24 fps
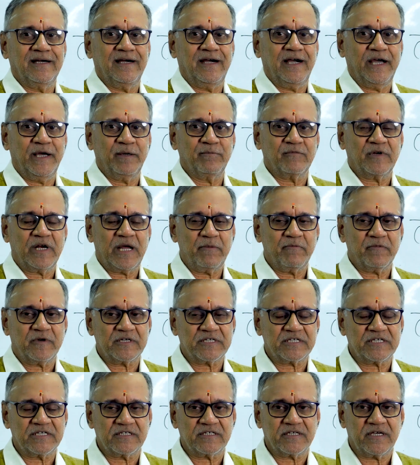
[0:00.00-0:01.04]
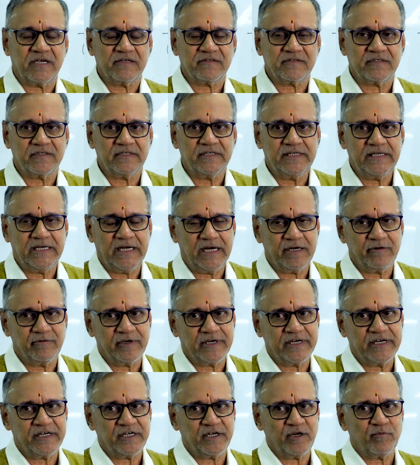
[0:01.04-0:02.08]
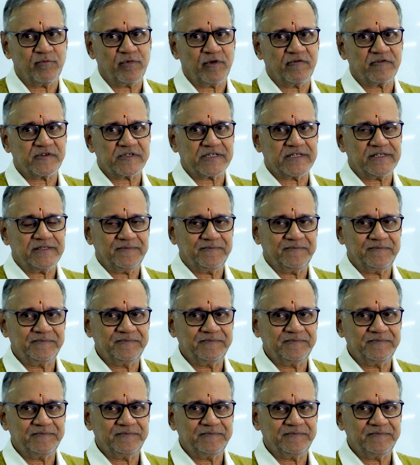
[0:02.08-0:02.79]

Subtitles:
I am Ramakrishna Shastri, advocate and professor.